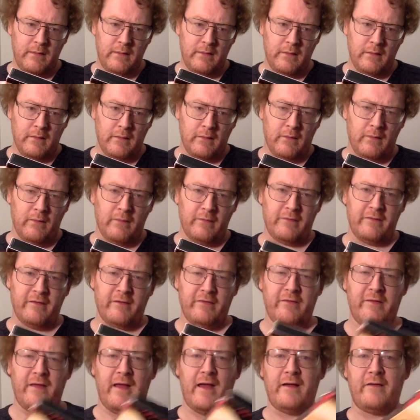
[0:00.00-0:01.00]
Oh, it
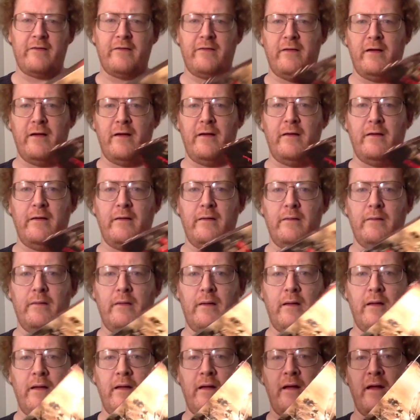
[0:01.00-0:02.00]
says Zack Snyder.
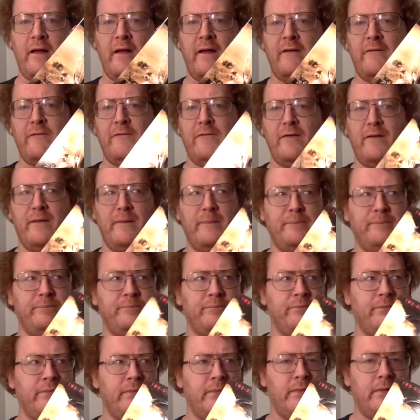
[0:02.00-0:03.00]
I, I have um,
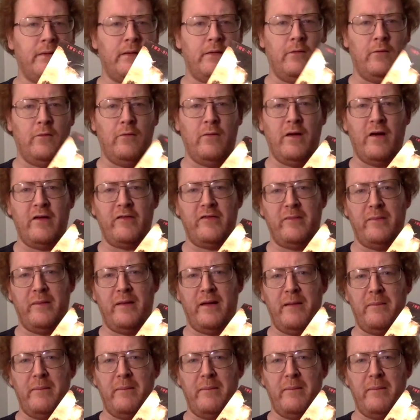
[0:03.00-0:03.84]
Watchmen.